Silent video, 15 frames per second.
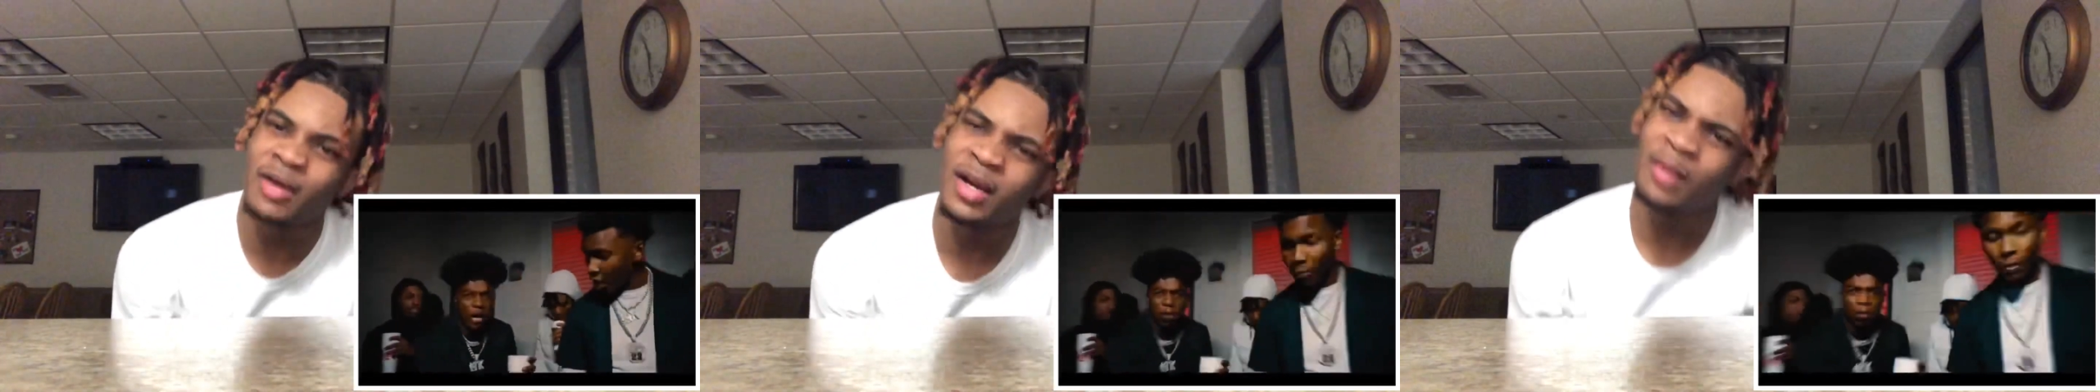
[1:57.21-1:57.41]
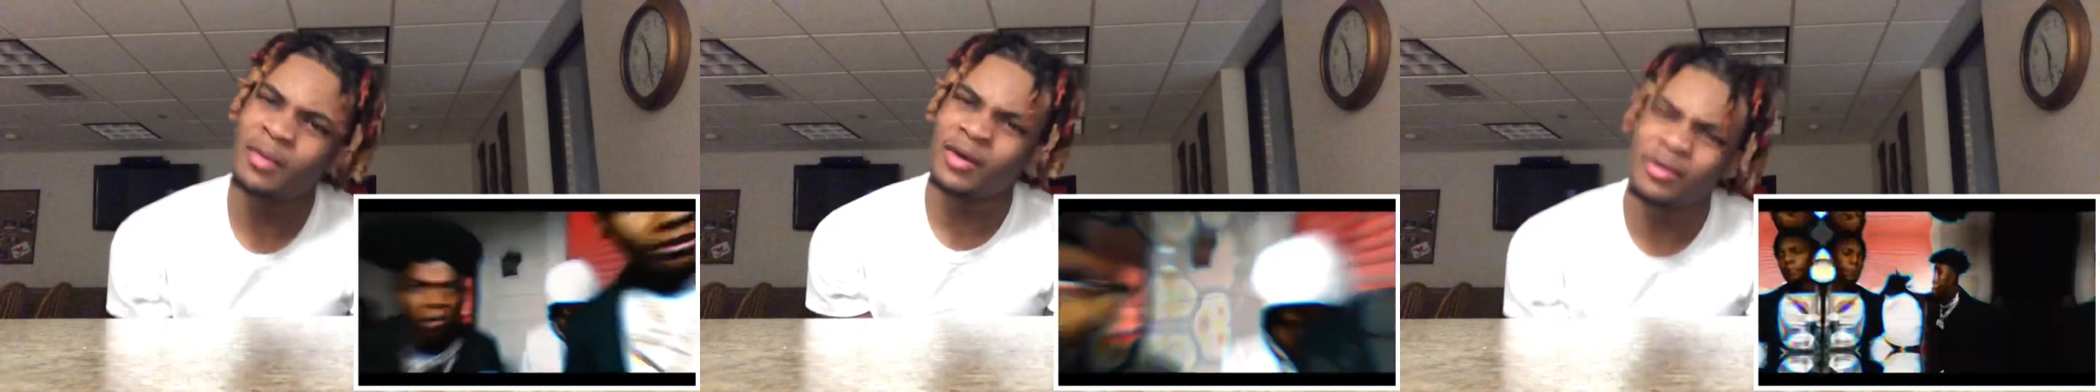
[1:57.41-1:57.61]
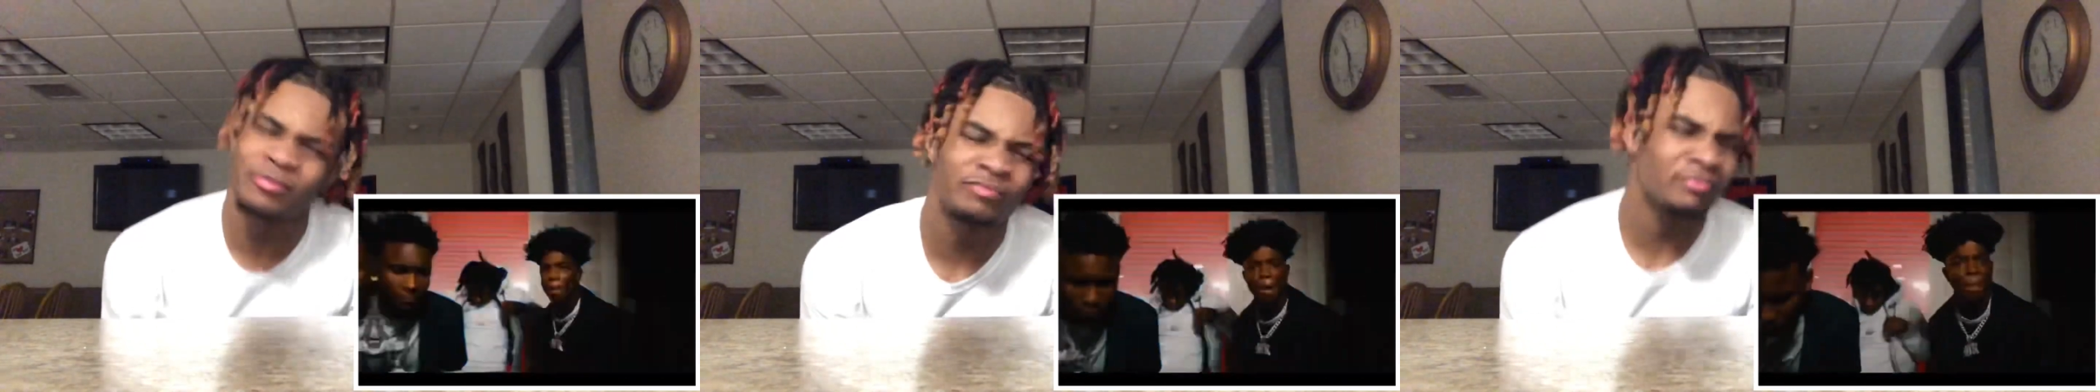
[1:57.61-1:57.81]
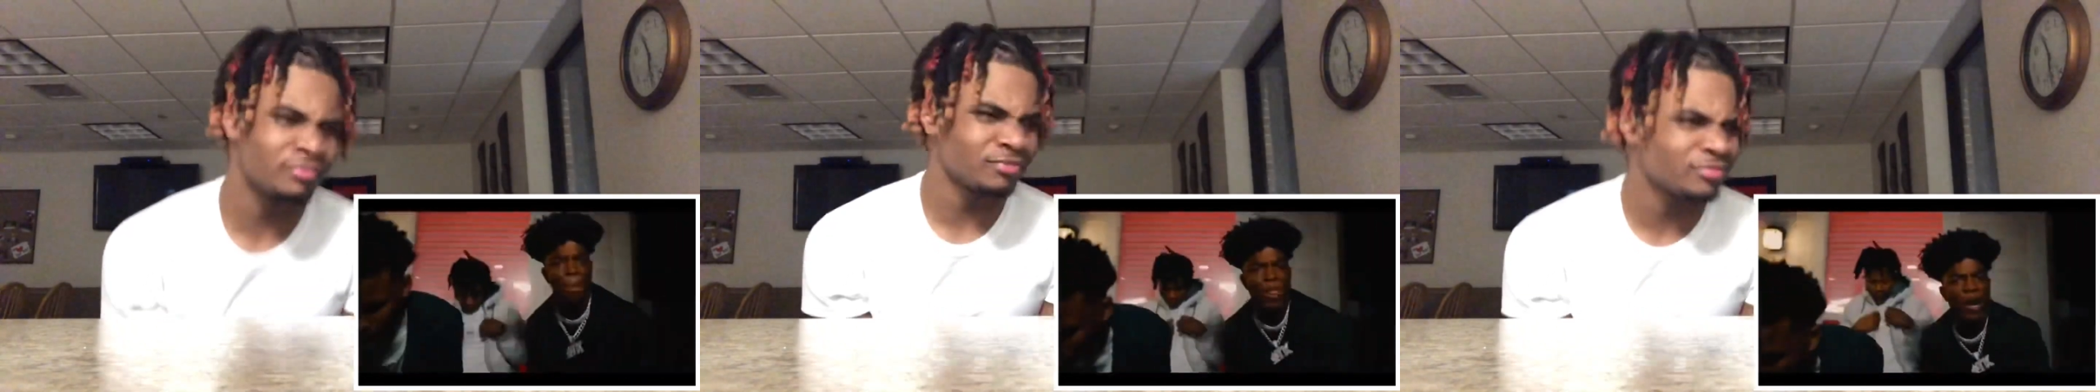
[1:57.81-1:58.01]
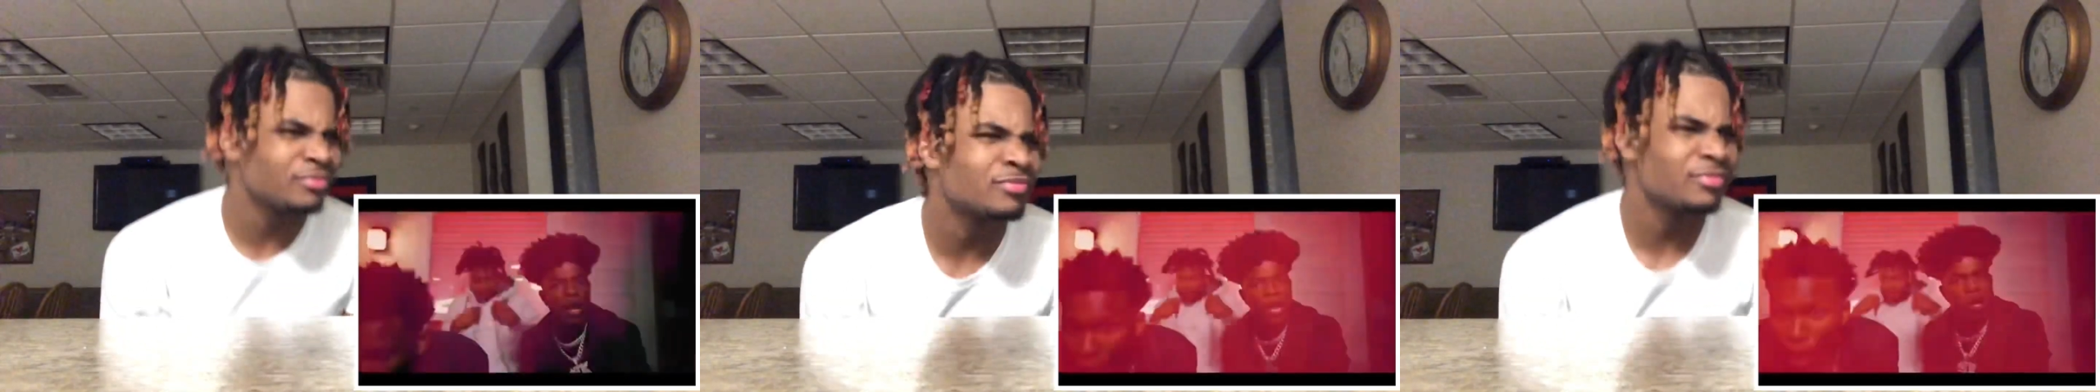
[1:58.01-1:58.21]
Come on.
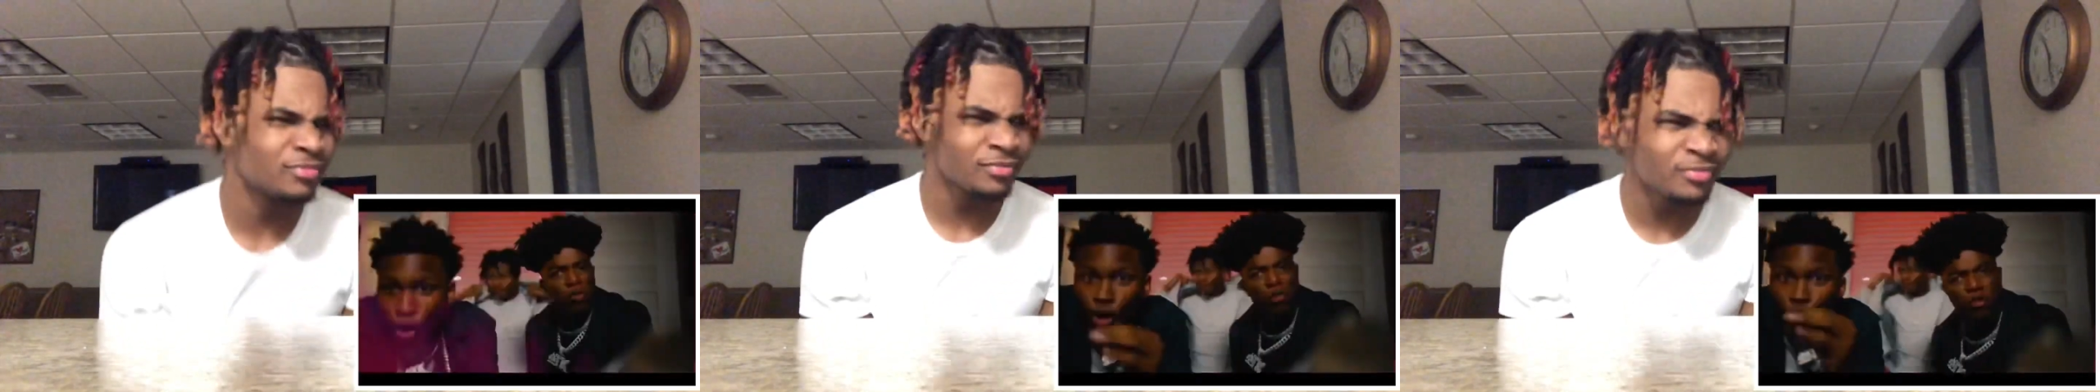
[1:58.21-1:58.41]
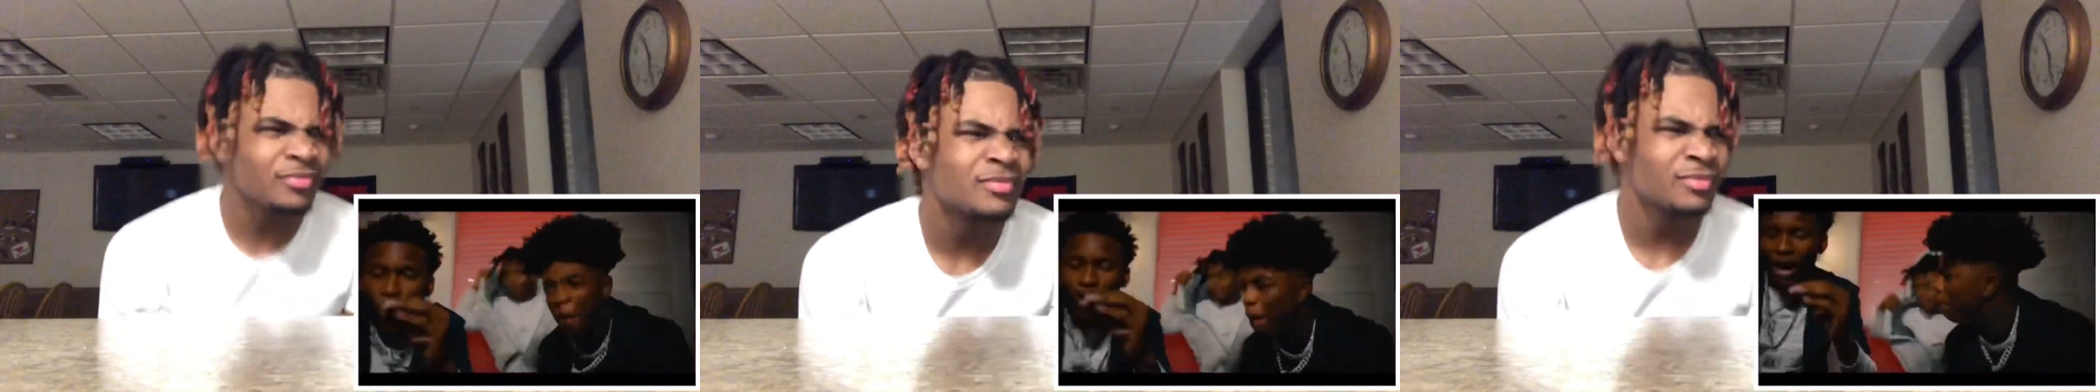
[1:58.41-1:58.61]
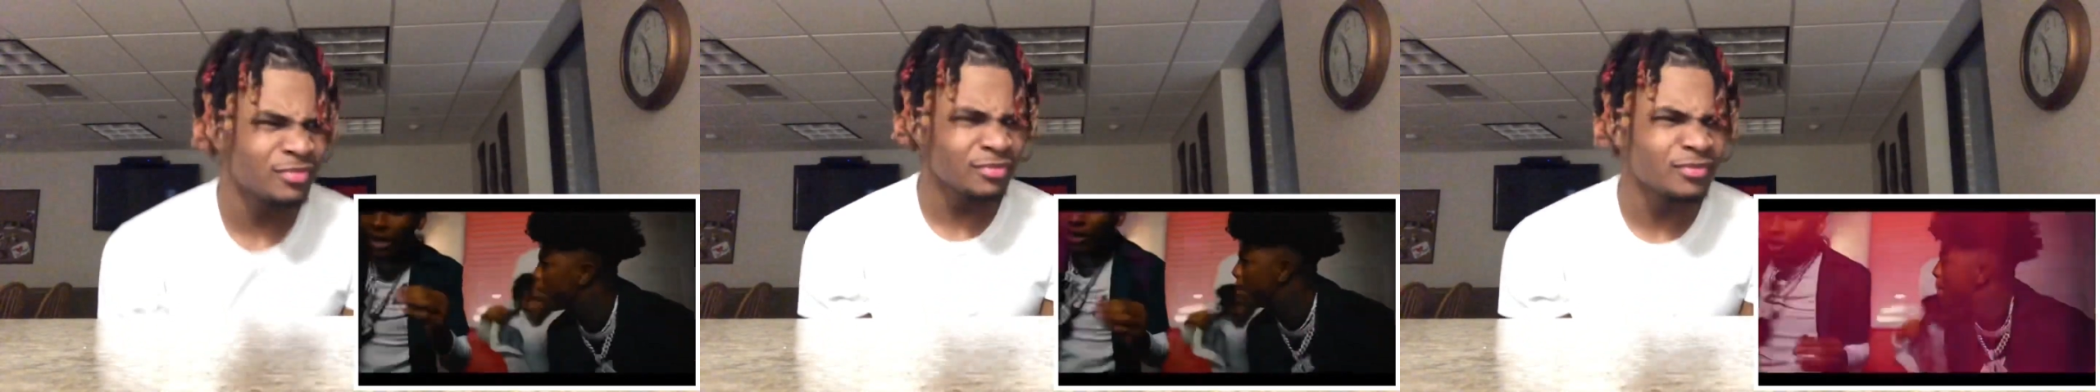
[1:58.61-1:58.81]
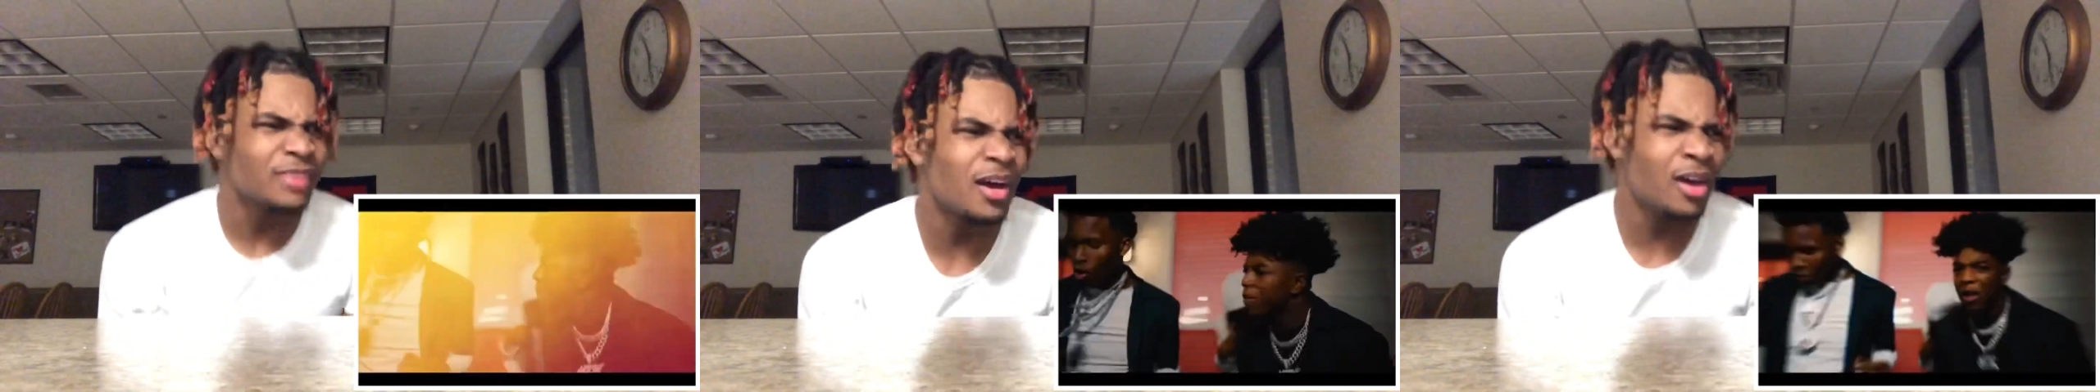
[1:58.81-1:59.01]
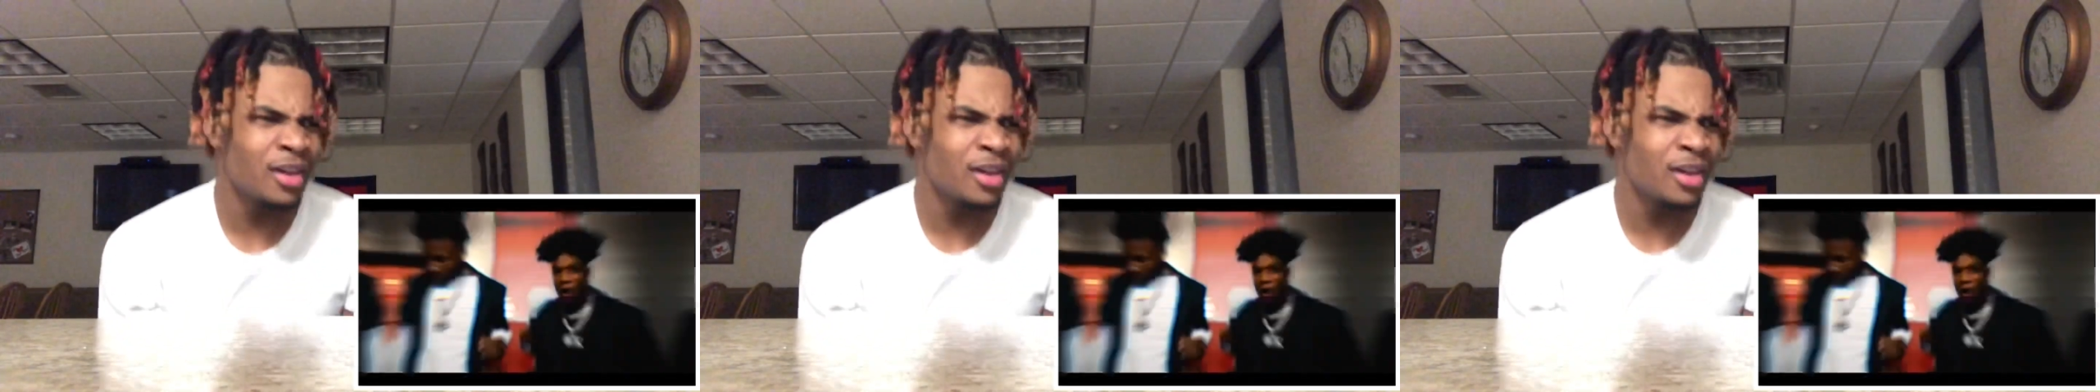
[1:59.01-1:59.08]
Huh?